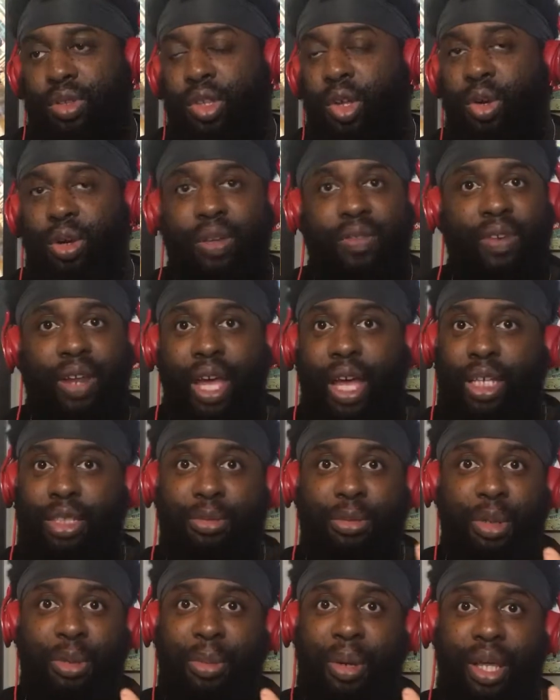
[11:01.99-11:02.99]
don't even ask
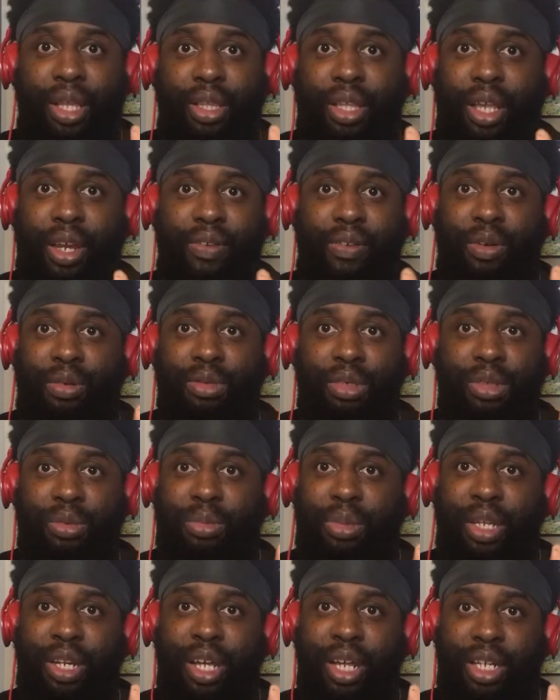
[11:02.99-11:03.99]
me about that if I'm just
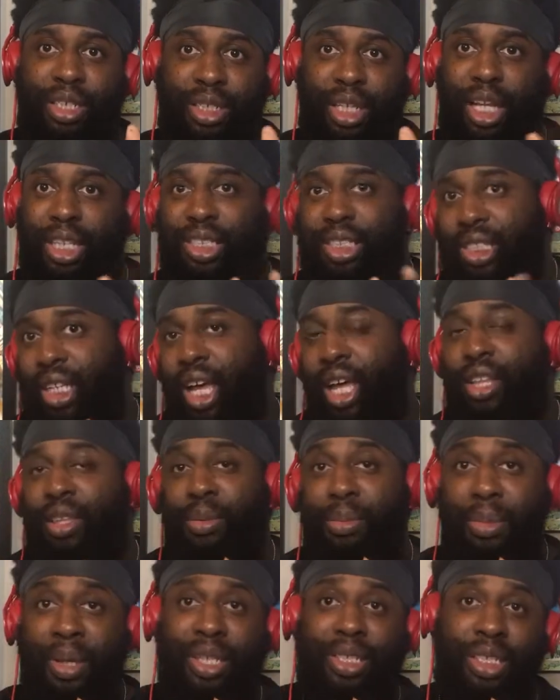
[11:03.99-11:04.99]
being honest. I just had to
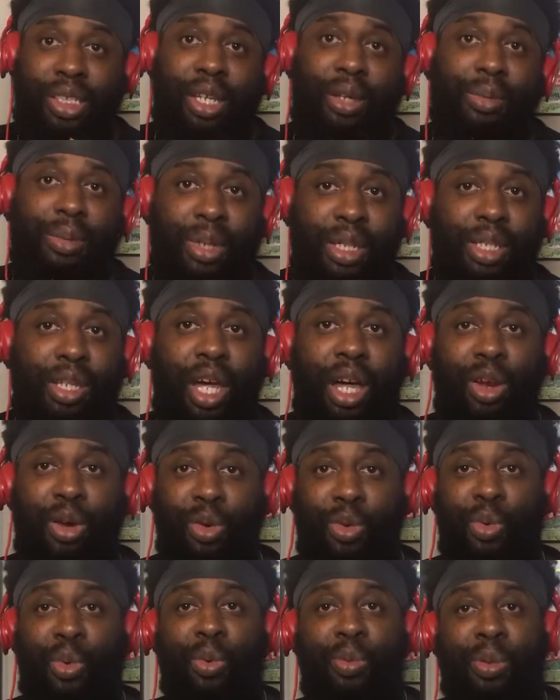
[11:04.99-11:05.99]
mention it because I
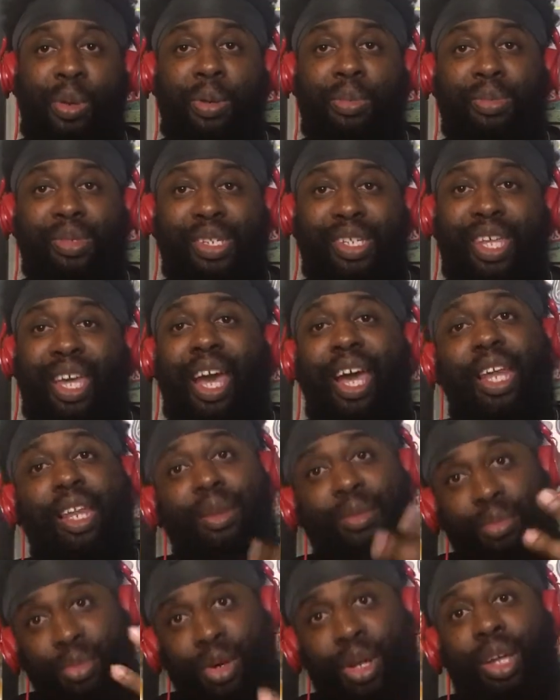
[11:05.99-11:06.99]
don't want people to say I
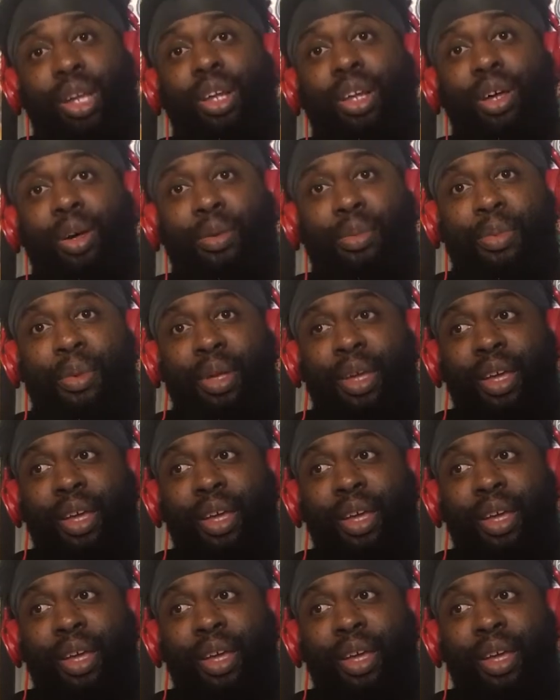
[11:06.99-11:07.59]
didn't bring it up.